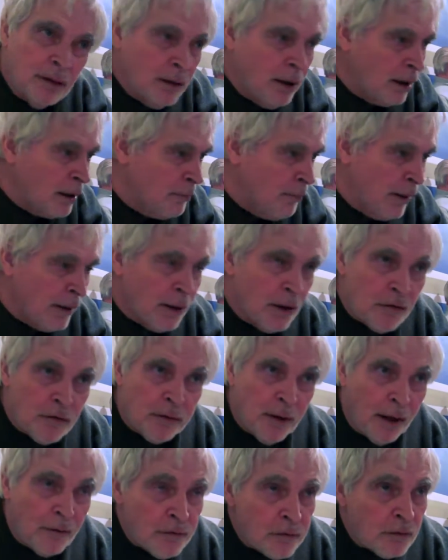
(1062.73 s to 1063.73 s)
kind of making
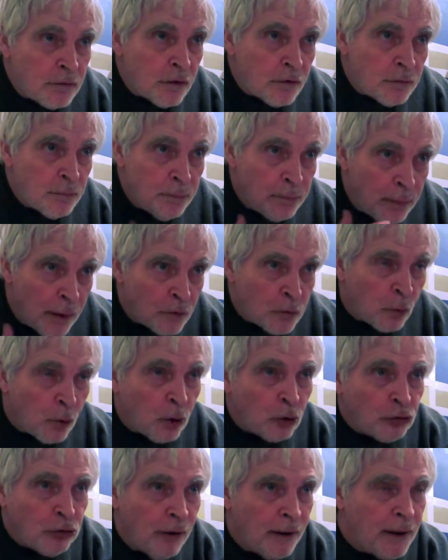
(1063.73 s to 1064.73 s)
his life just as
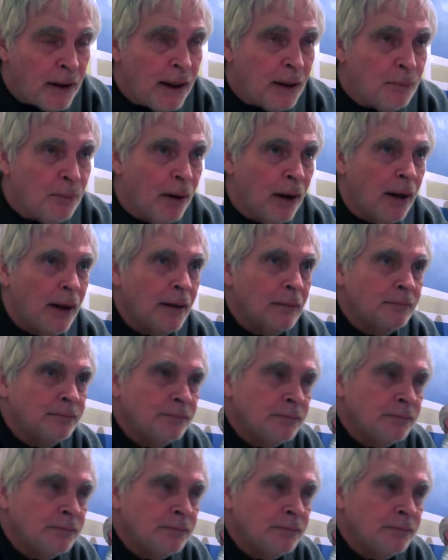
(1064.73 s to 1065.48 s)
we're all trying to get by.